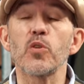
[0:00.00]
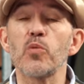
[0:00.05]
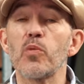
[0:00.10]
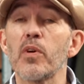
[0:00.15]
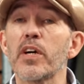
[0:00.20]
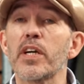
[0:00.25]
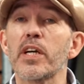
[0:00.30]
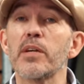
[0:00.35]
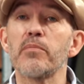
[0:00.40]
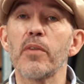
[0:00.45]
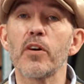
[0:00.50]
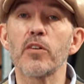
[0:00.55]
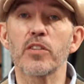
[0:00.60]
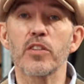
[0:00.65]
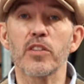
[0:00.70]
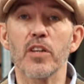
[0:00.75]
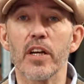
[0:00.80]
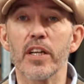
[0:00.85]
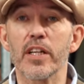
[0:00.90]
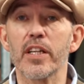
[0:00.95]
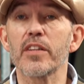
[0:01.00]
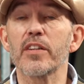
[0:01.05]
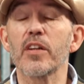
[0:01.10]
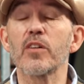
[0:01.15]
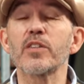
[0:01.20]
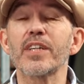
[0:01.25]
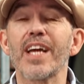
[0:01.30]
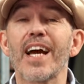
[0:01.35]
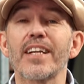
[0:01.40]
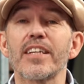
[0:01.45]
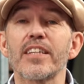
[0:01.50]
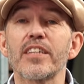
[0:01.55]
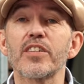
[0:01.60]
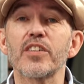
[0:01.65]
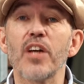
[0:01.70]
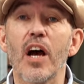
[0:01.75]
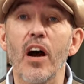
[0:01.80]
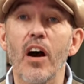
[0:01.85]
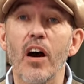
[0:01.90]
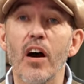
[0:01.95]
who work in motorcycling, those
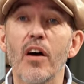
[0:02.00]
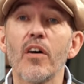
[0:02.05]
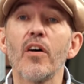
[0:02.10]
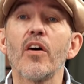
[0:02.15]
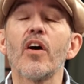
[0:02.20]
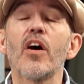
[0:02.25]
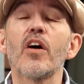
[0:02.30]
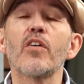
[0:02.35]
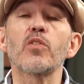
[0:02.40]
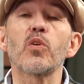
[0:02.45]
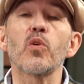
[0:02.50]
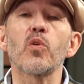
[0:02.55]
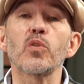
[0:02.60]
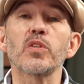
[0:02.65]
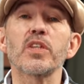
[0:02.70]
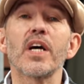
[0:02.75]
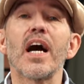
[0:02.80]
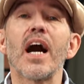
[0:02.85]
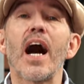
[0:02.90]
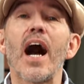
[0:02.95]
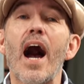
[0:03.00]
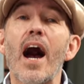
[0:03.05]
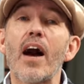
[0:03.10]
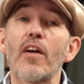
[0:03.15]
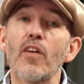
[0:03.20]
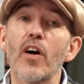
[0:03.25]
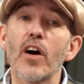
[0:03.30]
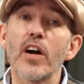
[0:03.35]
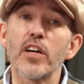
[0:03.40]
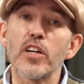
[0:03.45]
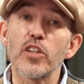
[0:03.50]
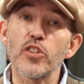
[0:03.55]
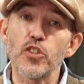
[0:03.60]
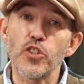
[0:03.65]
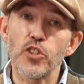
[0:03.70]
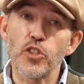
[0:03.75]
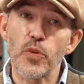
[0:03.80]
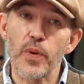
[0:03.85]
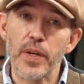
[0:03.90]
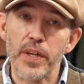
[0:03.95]
candidates are, of course, Arai and
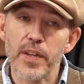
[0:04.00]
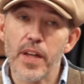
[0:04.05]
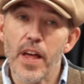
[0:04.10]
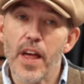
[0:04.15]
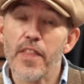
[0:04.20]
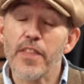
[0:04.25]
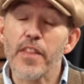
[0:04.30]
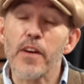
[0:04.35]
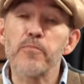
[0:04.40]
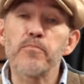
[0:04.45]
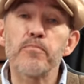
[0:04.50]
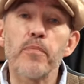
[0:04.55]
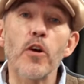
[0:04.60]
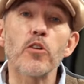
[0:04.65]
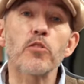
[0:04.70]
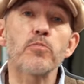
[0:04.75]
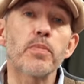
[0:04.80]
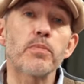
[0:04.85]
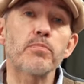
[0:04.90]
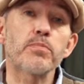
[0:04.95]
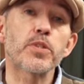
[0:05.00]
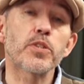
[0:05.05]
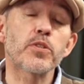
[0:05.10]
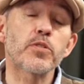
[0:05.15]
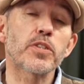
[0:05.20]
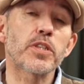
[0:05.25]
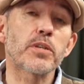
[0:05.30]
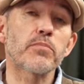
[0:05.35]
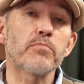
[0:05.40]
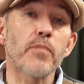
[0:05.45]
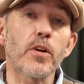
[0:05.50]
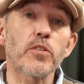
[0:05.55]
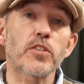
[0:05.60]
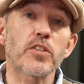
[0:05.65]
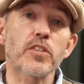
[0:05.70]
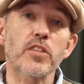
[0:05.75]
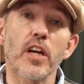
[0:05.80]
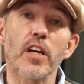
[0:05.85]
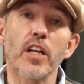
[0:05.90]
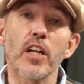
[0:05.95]
Shoei. They've both been producing
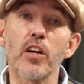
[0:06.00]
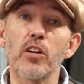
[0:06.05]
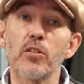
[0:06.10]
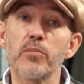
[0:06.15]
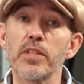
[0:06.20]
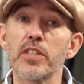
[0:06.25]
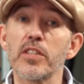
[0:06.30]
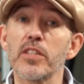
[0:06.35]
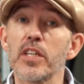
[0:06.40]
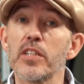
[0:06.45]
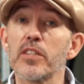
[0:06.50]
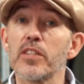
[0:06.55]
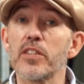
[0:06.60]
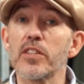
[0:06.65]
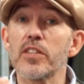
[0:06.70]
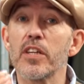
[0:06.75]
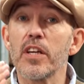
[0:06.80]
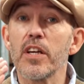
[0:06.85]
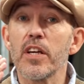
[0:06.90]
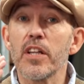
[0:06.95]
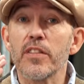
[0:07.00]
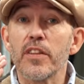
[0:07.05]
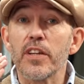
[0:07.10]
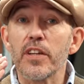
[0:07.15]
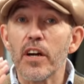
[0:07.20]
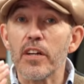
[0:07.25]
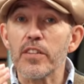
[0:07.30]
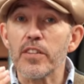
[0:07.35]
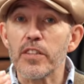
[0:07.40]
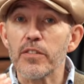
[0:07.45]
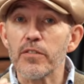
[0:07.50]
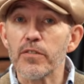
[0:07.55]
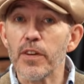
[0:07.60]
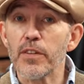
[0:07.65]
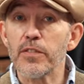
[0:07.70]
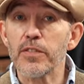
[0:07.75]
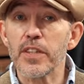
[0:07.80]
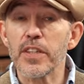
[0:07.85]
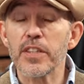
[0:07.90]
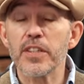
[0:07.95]
motorcycle helmets since the
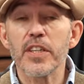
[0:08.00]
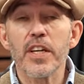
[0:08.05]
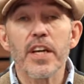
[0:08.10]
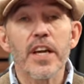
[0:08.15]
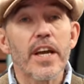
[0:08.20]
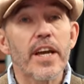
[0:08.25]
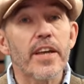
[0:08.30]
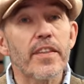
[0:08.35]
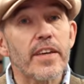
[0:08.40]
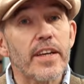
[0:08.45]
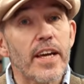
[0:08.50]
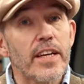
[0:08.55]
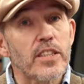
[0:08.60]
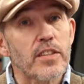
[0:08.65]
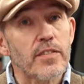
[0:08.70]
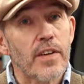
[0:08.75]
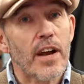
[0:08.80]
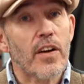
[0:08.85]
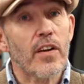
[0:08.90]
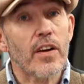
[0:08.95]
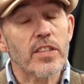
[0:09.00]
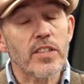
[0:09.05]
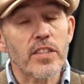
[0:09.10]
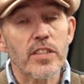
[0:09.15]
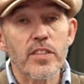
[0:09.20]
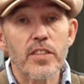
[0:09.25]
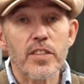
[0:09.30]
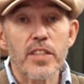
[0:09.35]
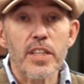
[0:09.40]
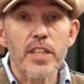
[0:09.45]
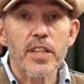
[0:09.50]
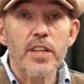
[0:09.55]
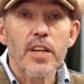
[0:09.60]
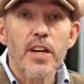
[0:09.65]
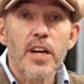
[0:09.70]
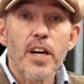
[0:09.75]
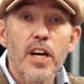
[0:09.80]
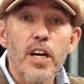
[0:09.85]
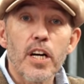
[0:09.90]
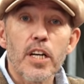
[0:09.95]
1950s, in the case of Arai, since the
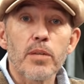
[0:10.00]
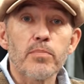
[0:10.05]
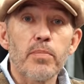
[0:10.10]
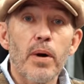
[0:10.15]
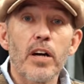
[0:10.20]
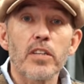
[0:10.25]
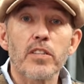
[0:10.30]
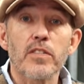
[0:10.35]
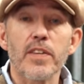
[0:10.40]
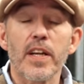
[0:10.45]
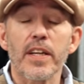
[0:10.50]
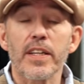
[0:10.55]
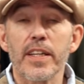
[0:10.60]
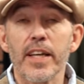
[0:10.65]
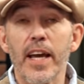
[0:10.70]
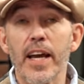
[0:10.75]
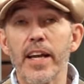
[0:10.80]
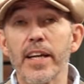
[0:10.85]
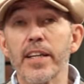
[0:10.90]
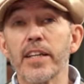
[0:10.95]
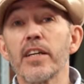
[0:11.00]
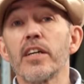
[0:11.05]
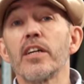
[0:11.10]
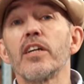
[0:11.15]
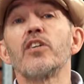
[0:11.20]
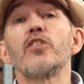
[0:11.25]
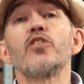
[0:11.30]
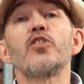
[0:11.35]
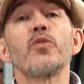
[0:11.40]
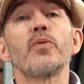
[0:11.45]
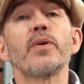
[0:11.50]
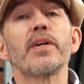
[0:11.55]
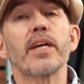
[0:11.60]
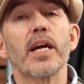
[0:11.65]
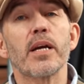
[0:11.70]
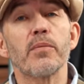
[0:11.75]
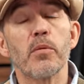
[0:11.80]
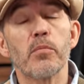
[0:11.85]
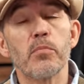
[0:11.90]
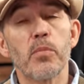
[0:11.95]
early part of that decade. Shoei
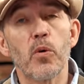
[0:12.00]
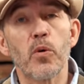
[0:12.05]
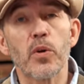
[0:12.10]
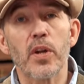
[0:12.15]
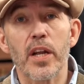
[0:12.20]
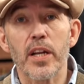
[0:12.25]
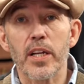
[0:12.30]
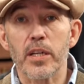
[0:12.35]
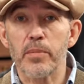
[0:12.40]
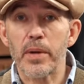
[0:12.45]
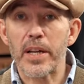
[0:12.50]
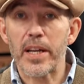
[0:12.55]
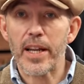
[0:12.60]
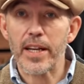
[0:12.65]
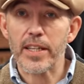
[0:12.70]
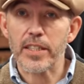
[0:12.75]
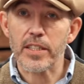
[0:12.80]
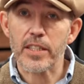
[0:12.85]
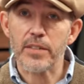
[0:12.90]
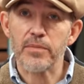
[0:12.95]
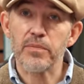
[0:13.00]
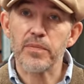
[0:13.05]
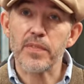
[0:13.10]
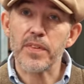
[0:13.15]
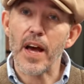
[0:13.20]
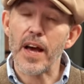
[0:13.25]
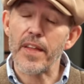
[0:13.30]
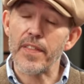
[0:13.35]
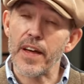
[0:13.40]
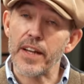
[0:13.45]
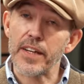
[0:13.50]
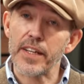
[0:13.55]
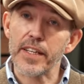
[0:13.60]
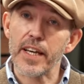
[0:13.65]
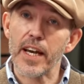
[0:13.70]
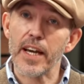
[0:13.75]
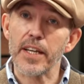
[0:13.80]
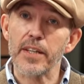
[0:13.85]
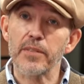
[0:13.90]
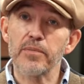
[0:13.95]
came on board a little bit later that
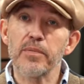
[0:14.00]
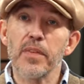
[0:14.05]
decade.